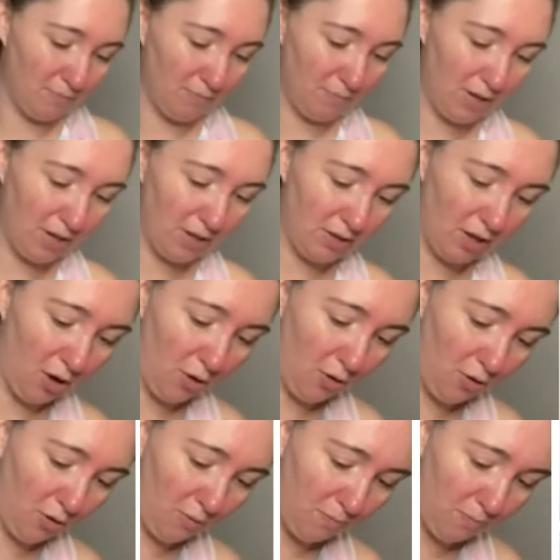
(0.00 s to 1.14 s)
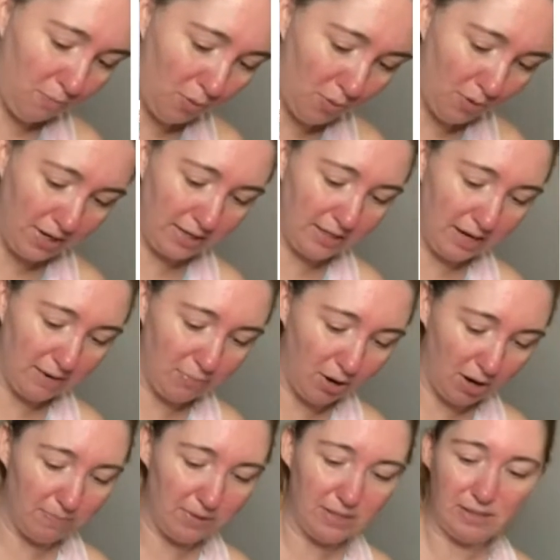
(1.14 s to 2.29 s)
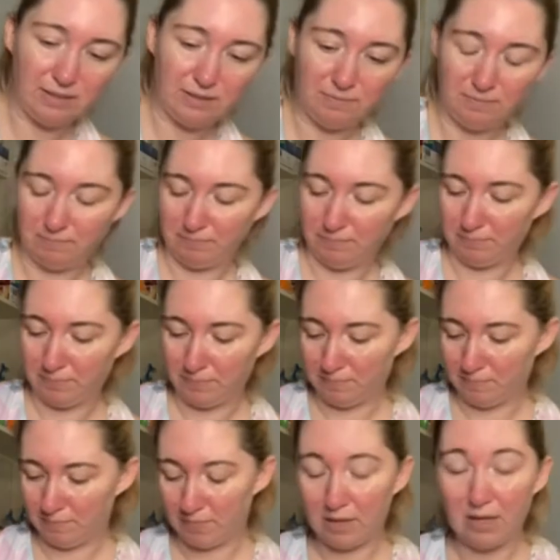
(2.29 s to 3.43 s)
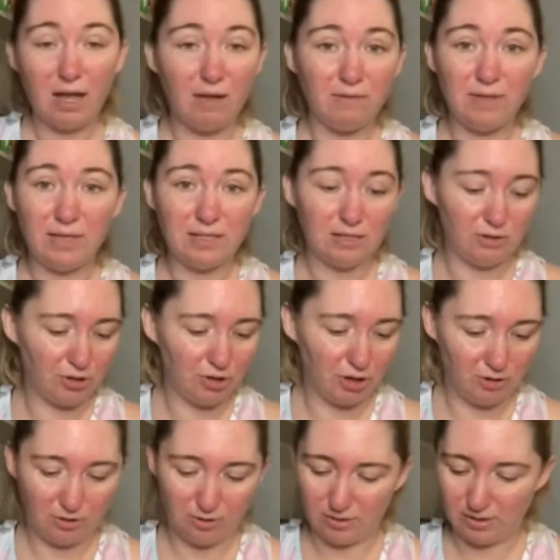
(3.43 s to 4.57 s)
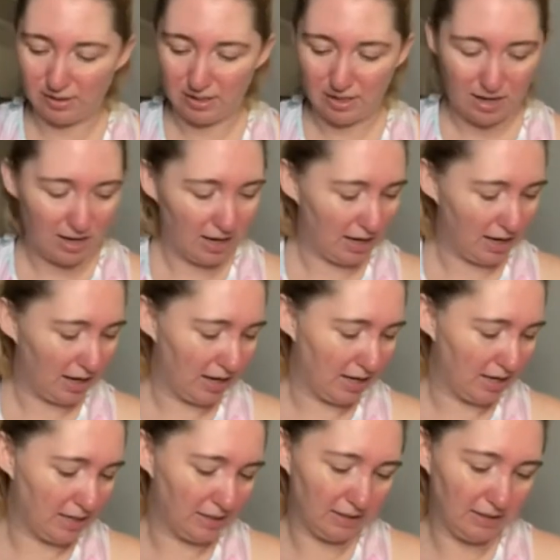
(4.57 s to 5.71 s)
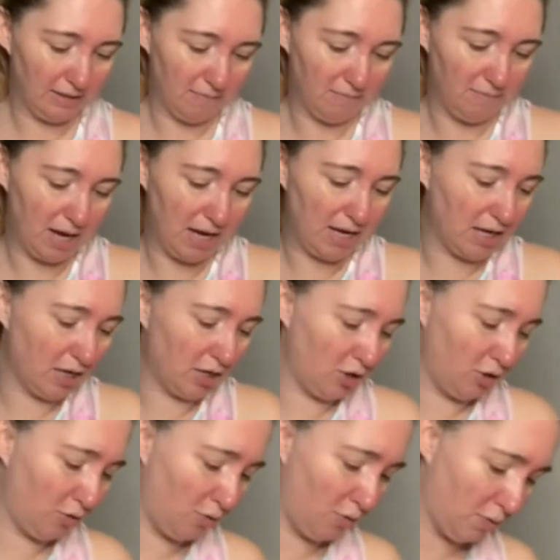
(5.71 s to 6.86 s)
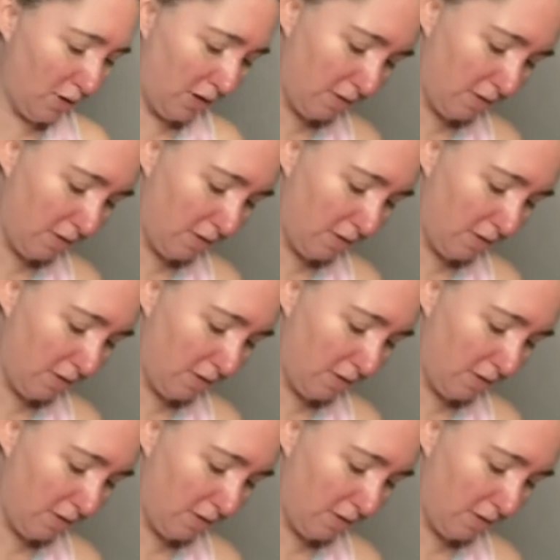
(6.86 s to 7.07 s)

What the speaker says: But the whole point and purpose of these little journals is make it you